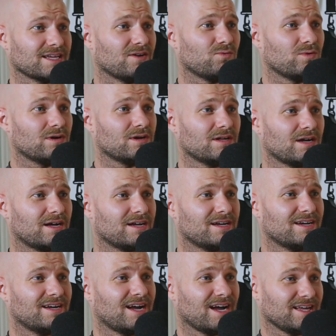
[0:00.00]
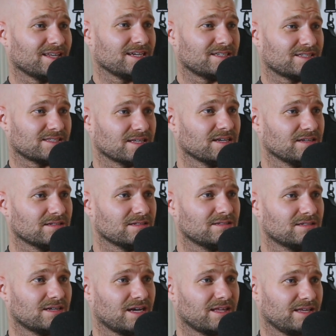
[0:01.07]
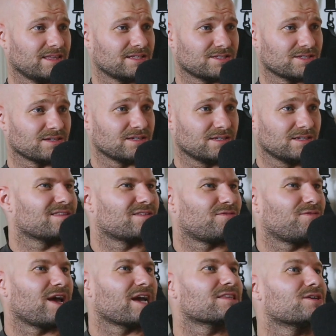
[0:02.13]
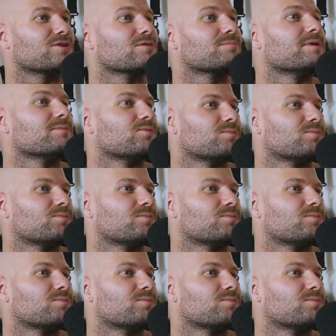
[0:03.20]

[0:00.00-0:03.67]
well, I liked skill. I think that's good. The fact that you're a people